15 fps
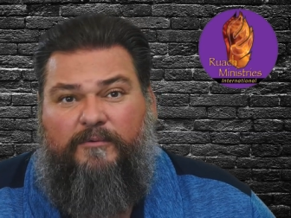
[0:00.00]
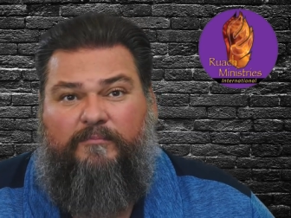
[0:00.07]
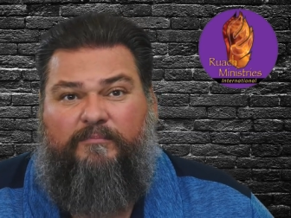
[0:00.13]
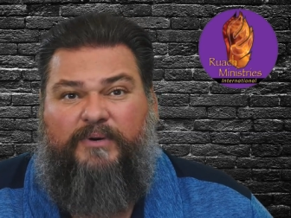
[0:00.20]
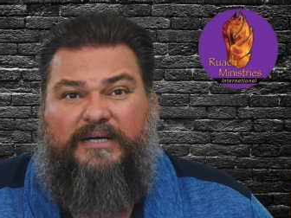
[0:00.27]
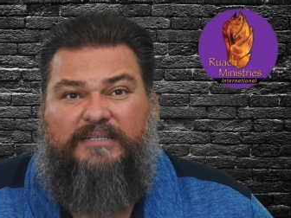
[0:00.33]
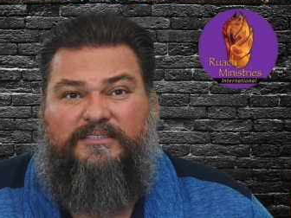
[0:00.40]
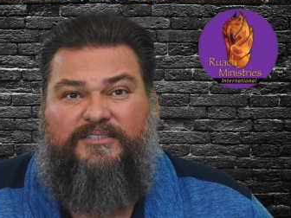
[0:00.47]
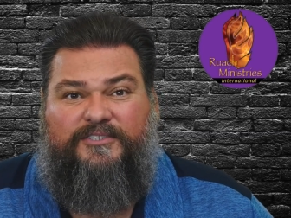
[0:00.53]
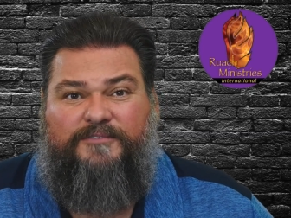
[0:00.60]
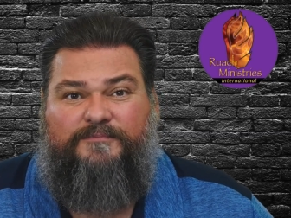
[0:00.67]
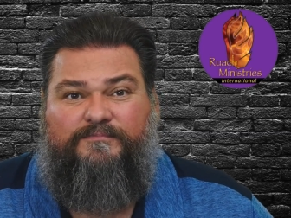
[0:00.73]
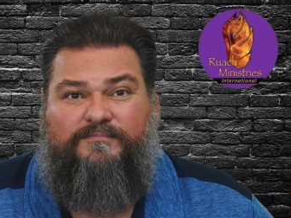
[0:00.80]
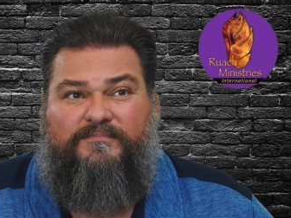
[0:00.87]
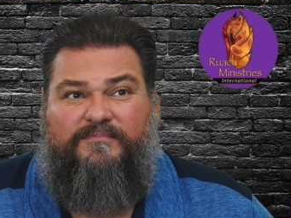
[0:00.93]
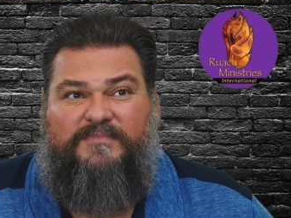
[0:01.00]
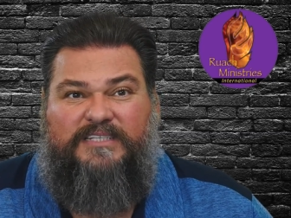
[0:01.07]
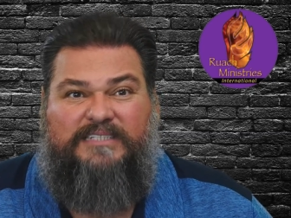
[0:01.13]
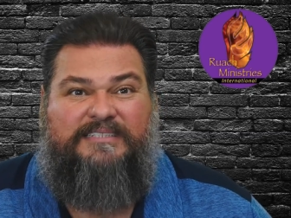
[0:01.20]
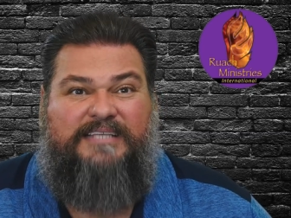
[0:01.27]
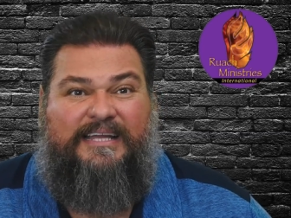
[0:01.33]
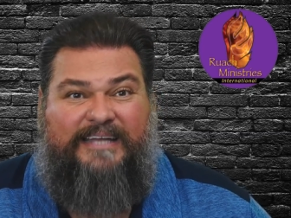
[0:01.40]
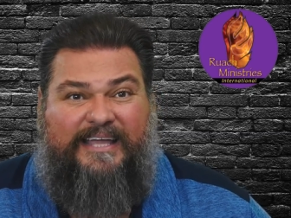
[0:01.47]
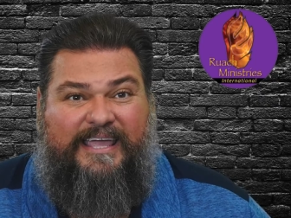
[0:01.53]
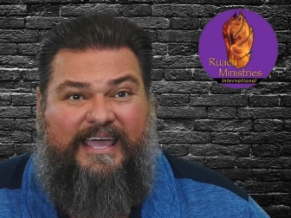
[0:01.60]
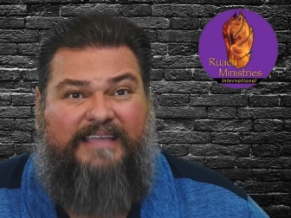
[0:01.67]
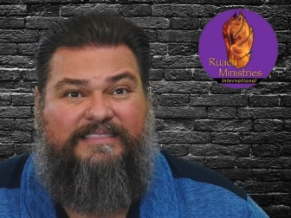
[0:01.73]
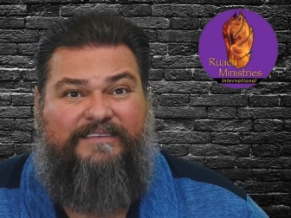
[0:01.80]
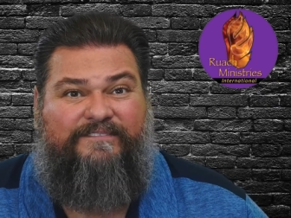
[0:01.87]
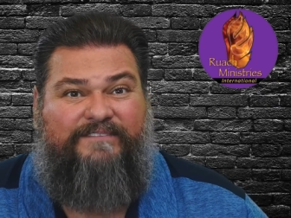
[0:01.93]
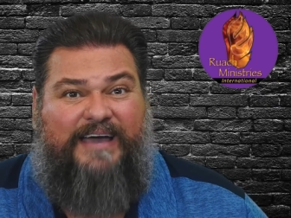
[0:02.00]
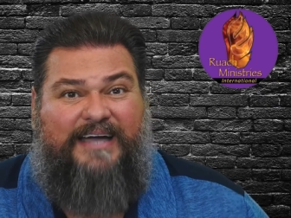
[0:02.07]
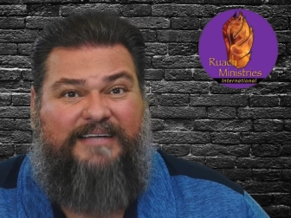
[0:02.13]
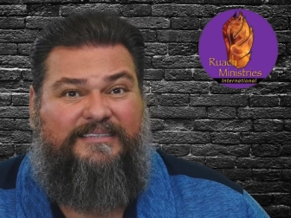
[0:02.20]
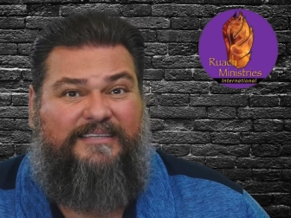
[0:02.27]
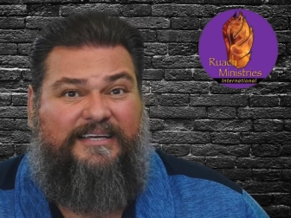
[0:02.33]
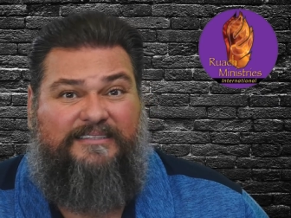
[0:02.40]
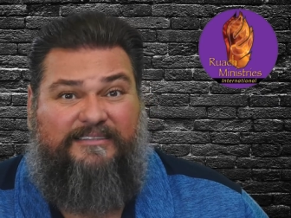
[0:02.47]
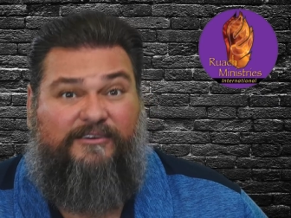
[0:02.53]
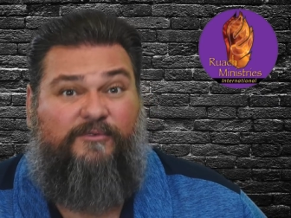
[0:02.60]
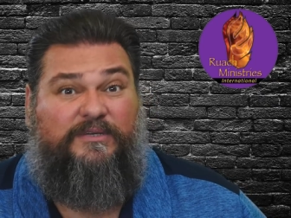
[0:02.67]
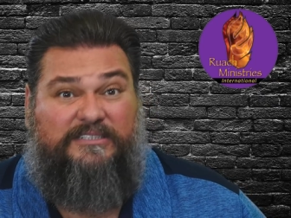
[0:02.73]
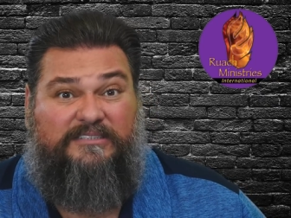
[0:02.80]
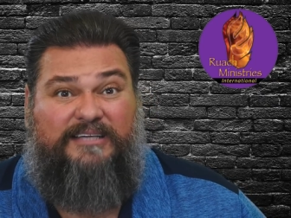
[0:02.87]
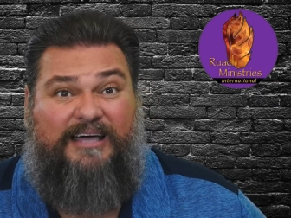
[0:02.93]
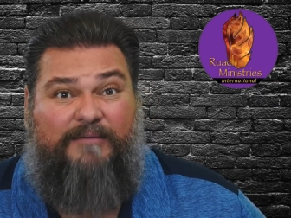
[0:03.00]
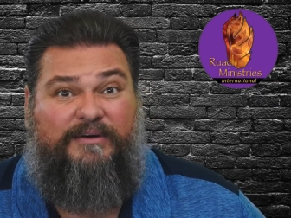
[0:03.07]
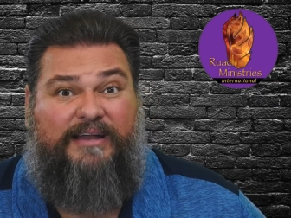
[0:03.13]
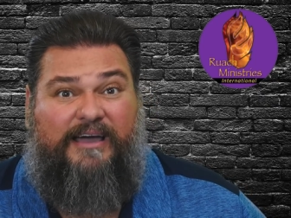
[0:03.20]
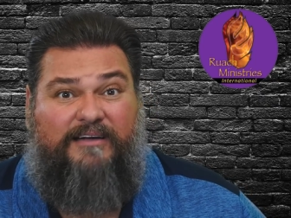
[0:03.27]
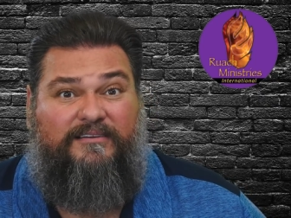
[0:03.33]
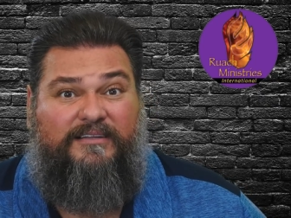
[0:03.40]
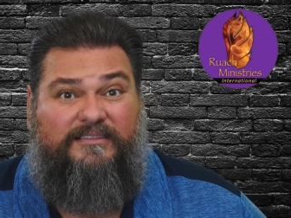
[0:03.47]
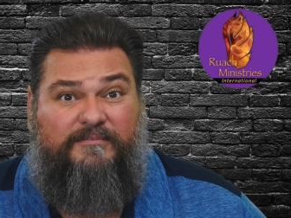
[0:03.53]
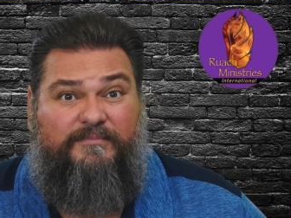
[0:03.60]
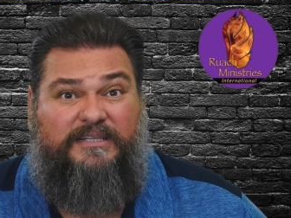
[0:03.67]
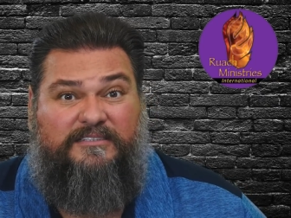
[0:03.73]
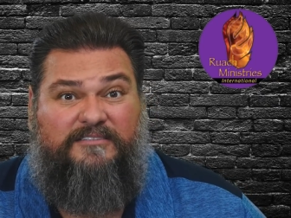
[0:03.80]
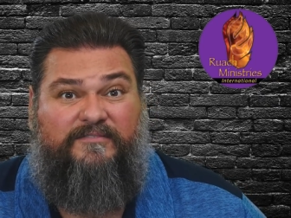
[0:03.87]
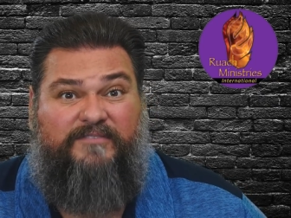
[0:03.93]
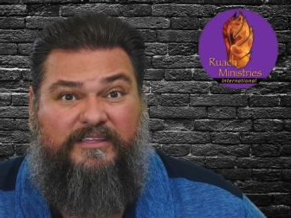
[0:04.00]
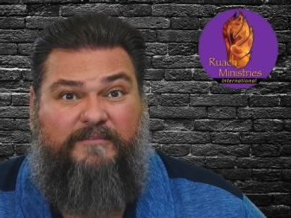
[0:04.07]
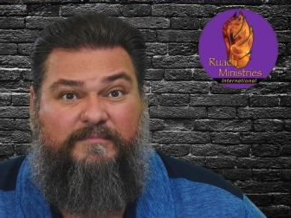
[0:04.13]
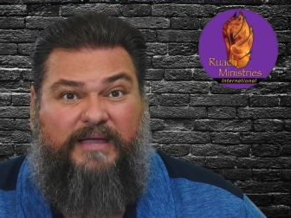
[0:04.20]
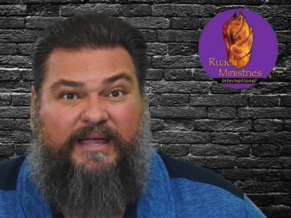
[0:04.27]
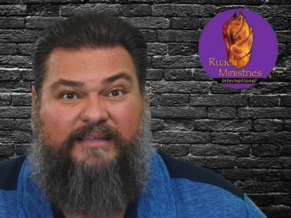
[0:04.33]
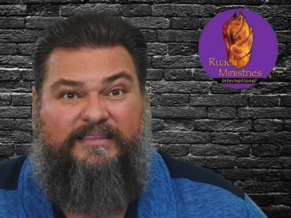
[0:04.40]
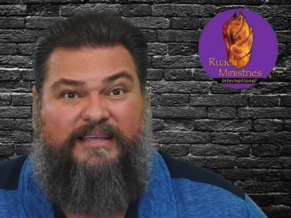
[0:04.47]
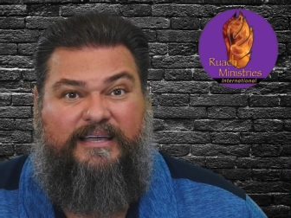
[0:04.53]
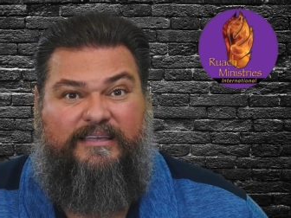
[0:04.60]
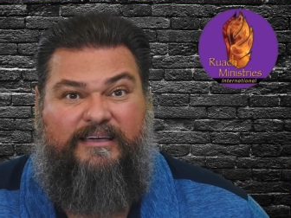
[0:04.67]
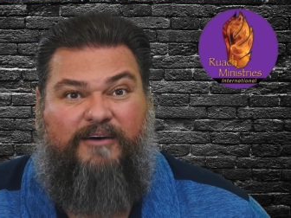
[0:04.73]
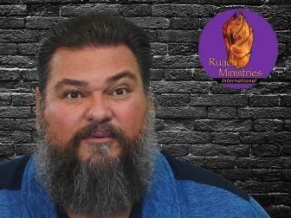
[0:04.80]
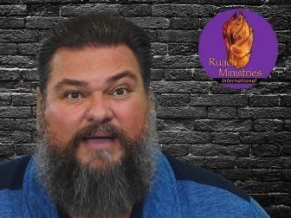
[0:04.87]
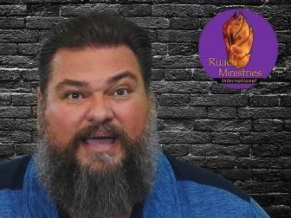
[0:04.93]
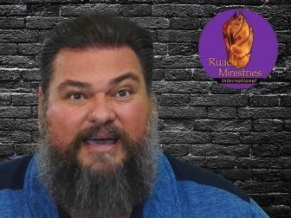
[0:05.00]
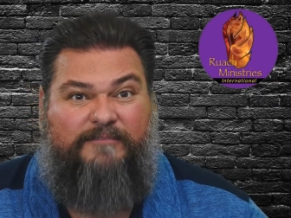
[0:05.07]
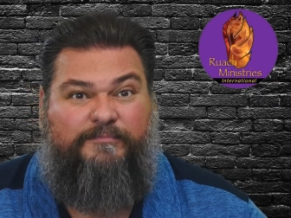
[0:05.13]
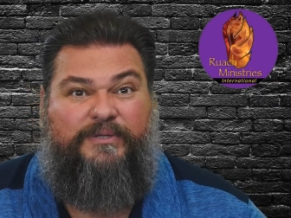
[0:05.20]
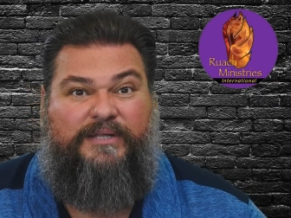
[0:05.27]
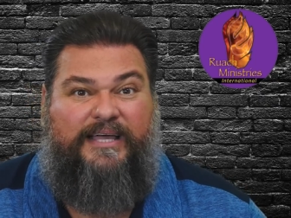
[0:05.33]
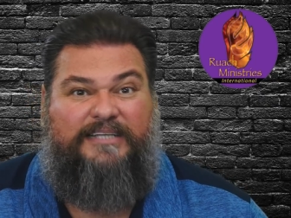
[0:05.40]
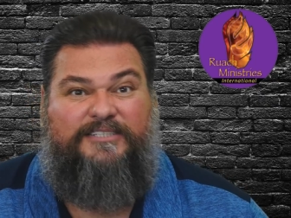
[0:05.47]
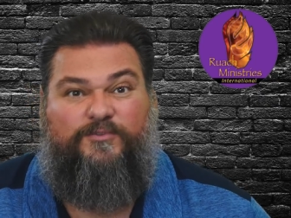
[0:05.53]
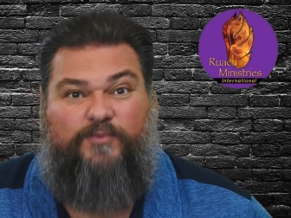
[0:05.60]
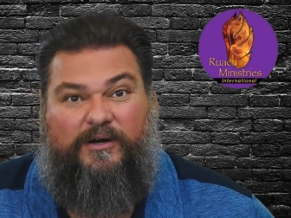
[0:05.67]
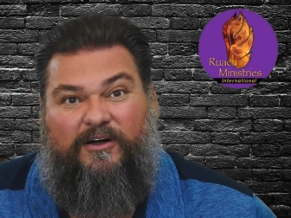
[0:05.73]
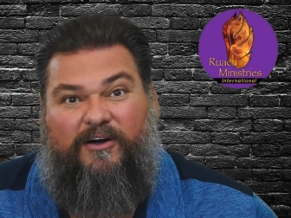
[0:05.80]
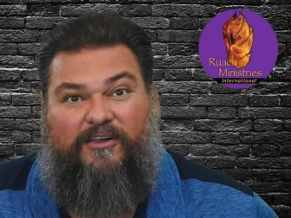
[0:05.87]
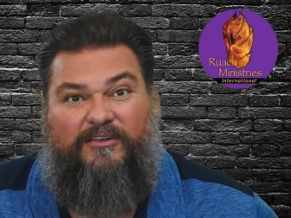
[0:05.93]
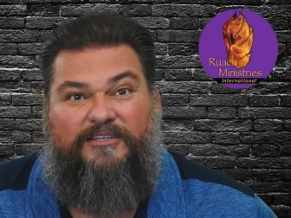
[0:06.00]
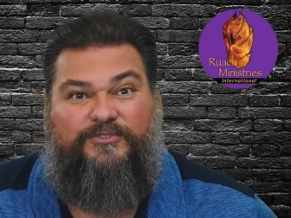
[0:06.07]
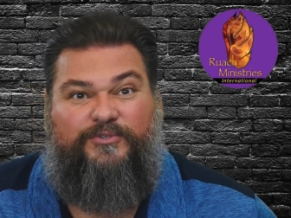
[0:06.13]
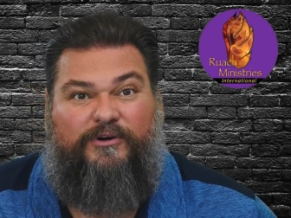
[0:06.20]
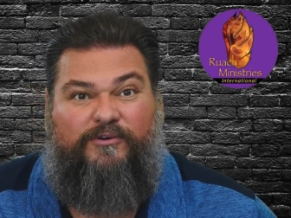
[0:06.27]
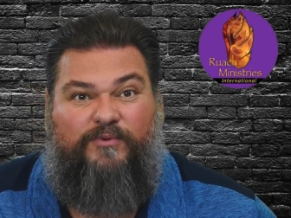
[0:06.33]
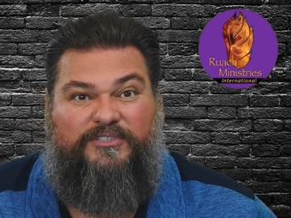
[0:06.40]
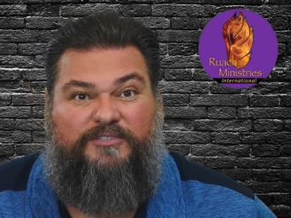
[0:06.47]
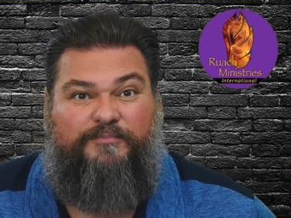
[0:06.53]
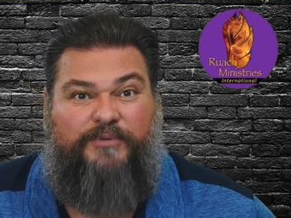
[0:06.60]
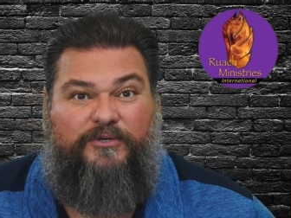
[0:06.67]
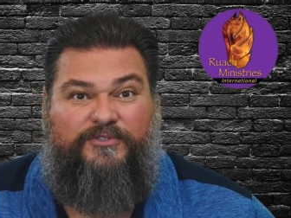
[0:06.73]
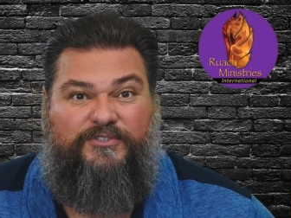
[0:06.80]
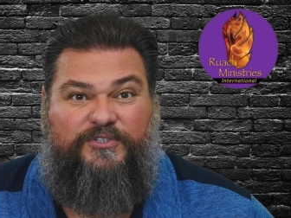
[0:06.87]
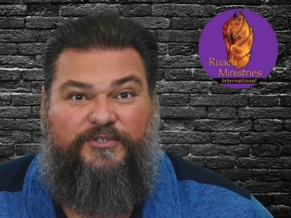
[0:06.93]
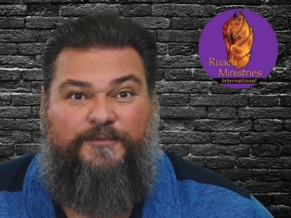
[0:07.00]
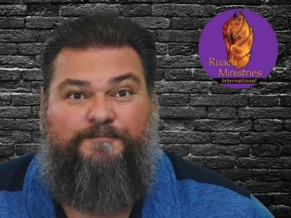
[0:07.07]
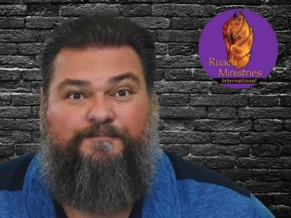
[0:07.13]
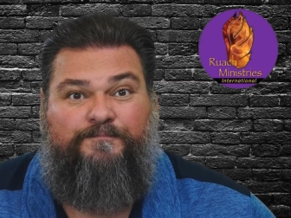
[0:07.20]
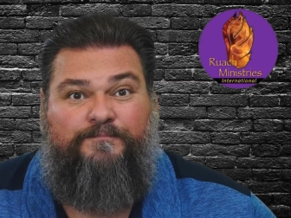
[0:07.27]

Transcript: But does that negate the fact that there was a tabernacle in the midst of them and that Yahweh had a place where all Israel was supposed to